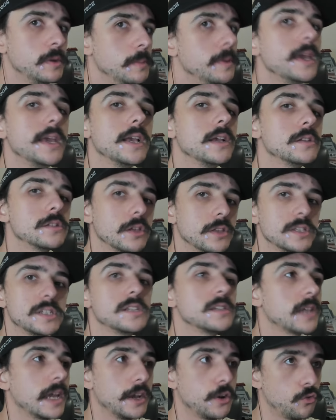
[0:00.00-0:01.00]
being. So this
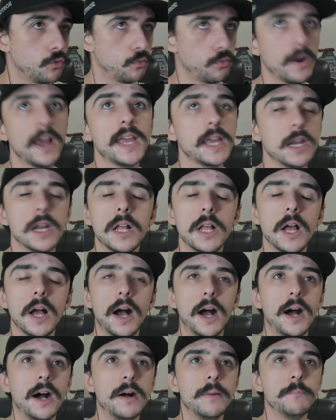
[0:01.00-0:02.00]
is like great.
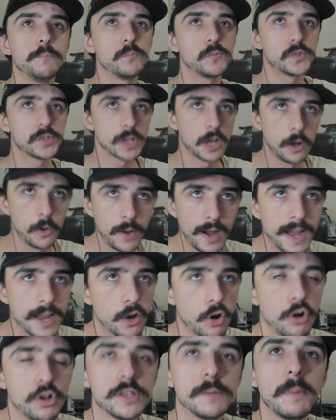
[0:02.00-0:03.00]
Um, so I
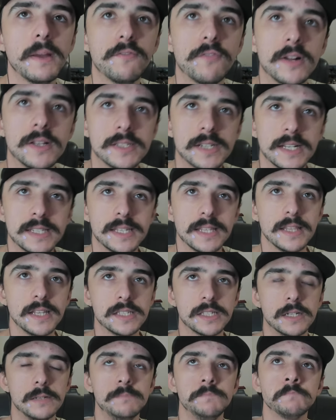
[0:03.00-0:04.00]
called up my friends and I said,
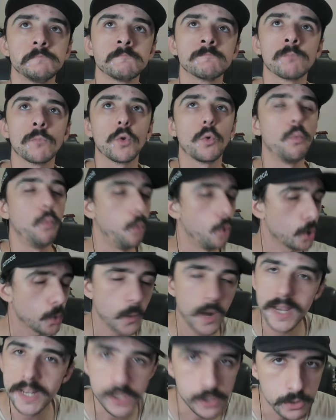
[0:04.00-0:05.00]
"Listen, what do
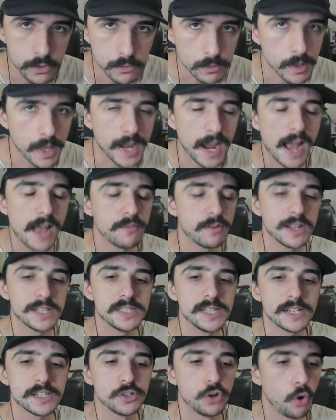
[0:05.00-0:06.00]
I do? Like, I haven't had
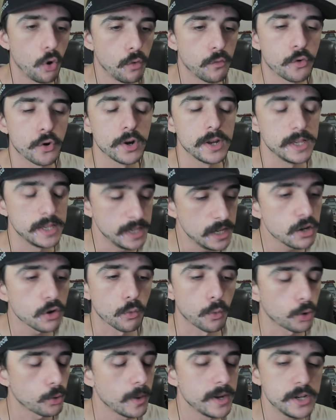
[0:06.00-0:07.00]
sex in over a year.
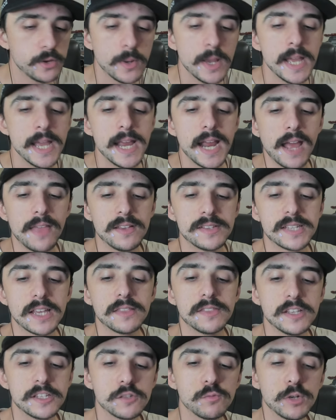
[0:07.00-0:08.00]
What do I do? And they
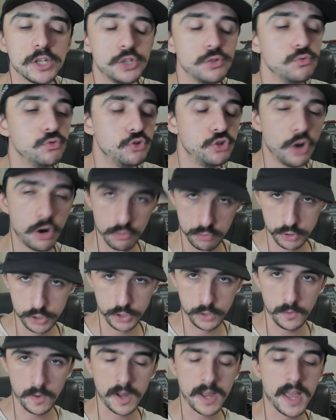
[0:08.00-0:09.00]
said, this is what you don't
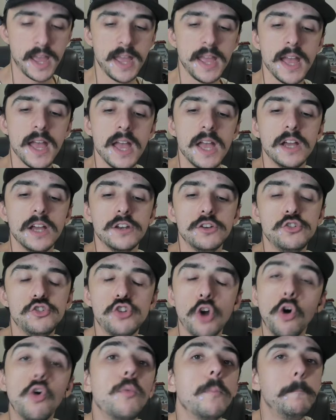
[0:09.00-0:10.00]
do, okay?
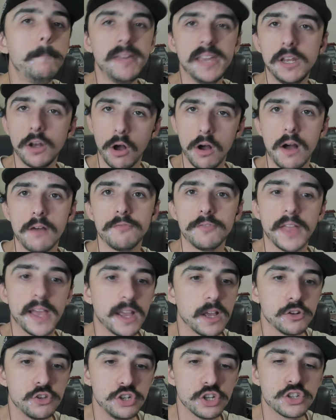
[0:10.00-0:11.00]
Don't beat off.
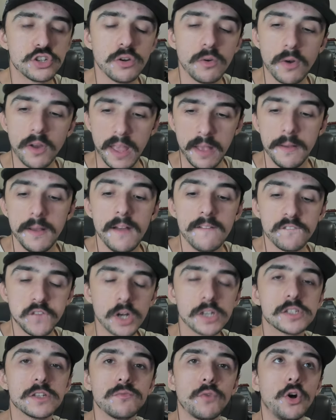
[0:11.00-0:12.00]
Like, just, okay,
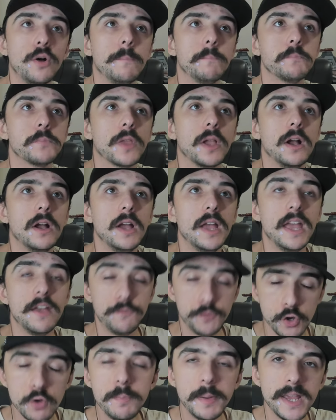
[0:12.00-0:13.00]
first of all,
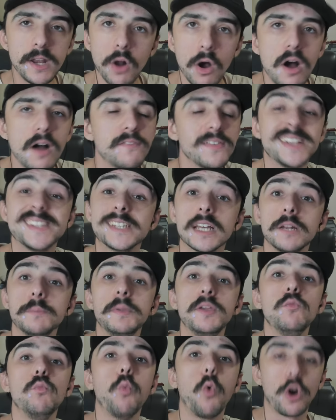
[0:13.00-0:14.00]
if you beat off, it's gonna
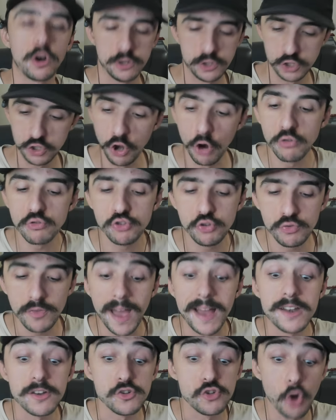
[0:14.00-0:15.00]
be worse. Don't do
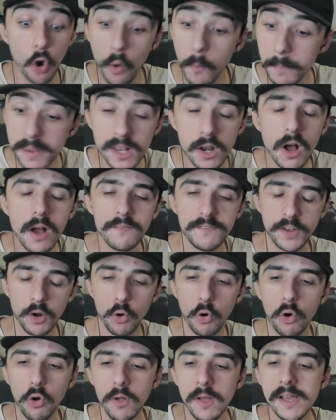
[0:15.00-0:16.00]
that. Don't beat off at
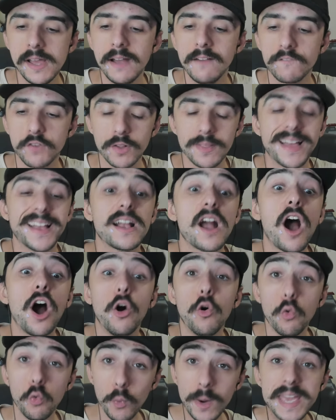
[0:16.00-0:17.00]
all for like a
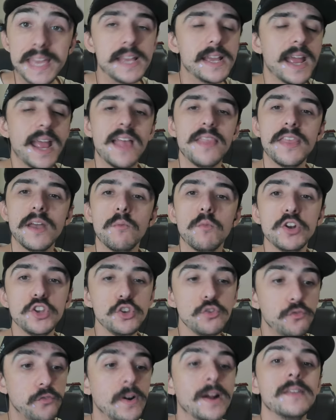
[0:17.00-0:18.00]
week, and then when
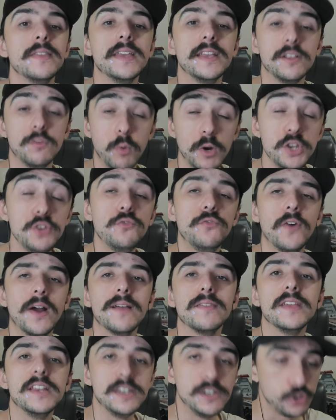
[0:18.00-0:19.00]
you finally when you
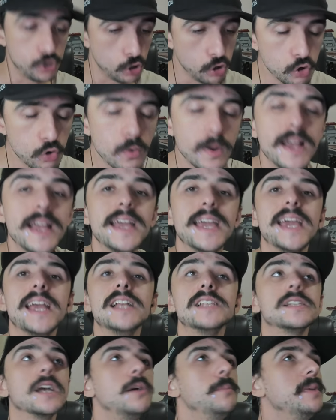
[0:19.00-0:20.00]
finally do,
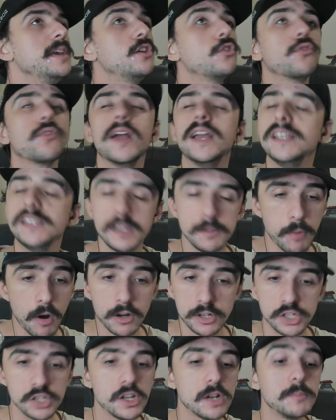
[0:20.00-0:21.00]
it's gonna be crazy, bro.
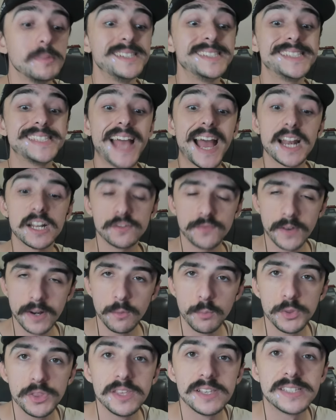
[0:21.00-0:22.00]
She's gonna be
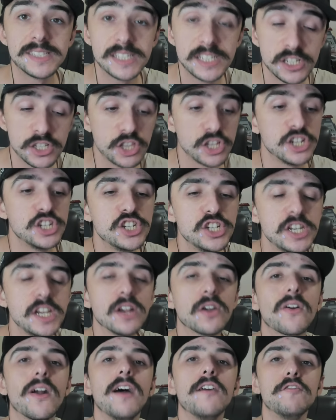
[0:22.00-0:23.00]
satisfied with this the
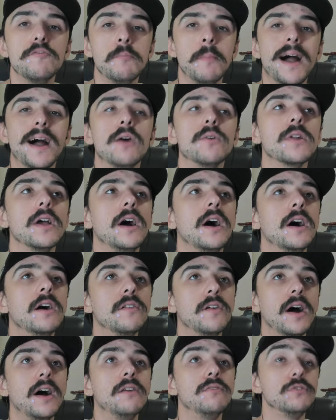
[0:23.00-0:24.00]
sheer amount
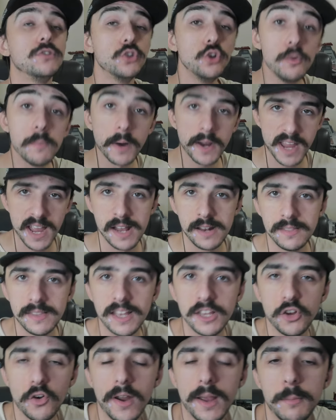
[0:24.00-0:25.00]
of, of lubricant that
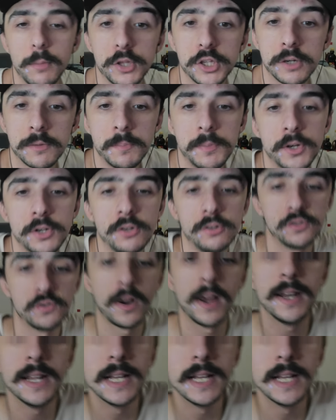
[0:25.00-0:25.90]
you're able to produce, right?